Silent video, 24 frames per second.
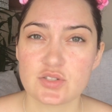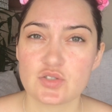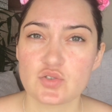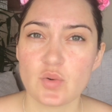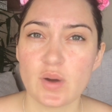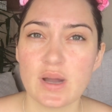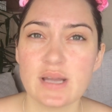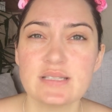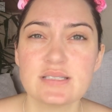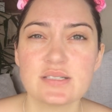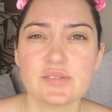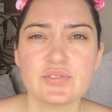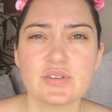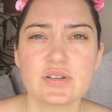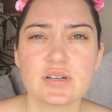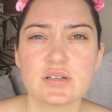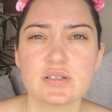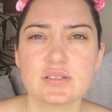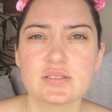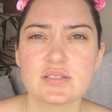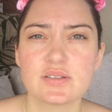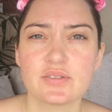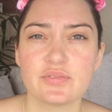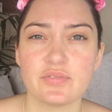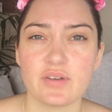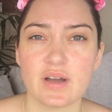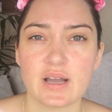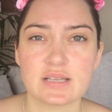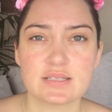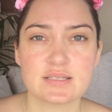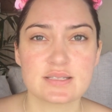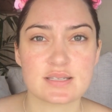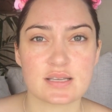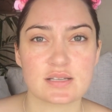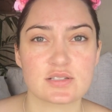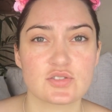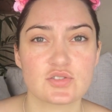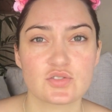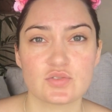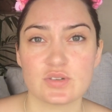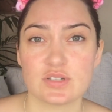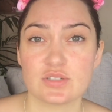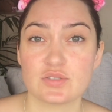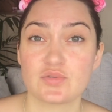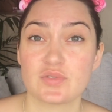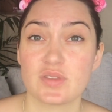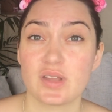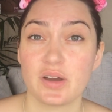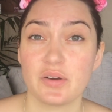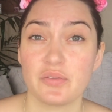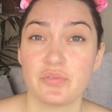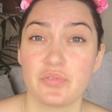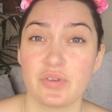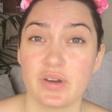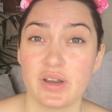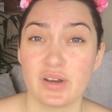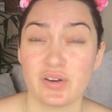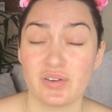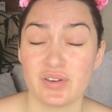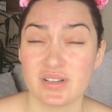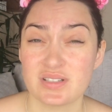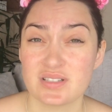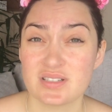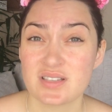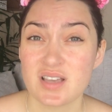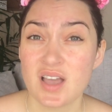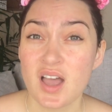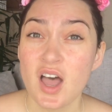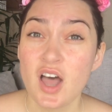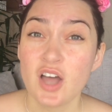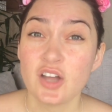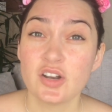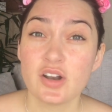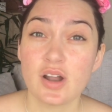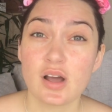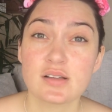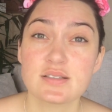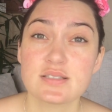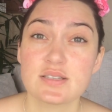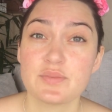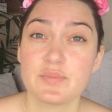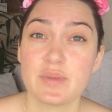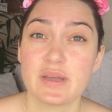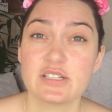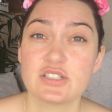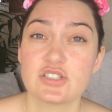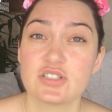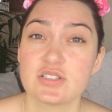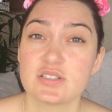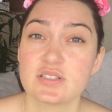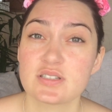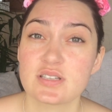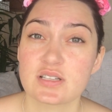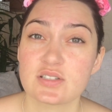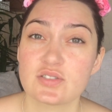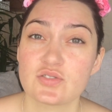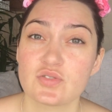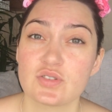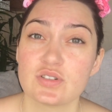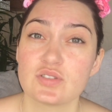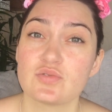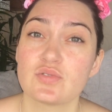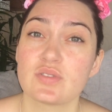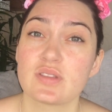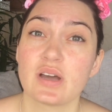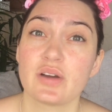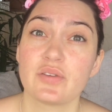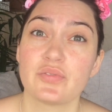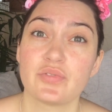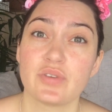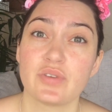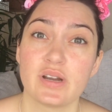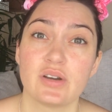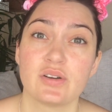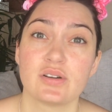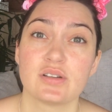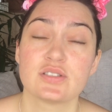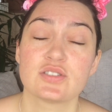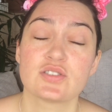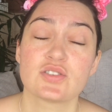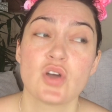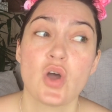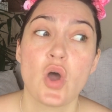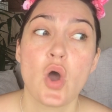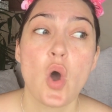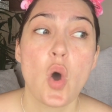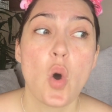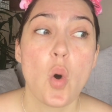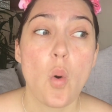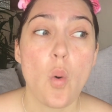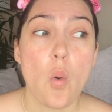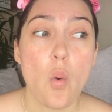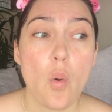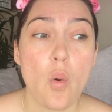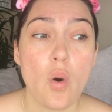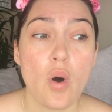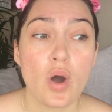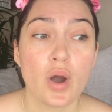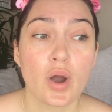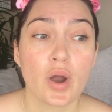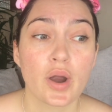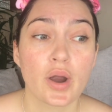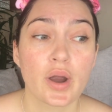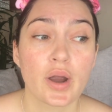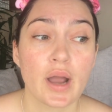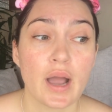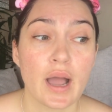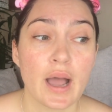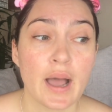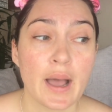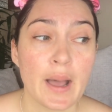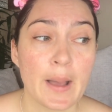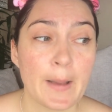it's quite difficult to find sunscreens without fragrance, not to mention sunscreens without fragrance or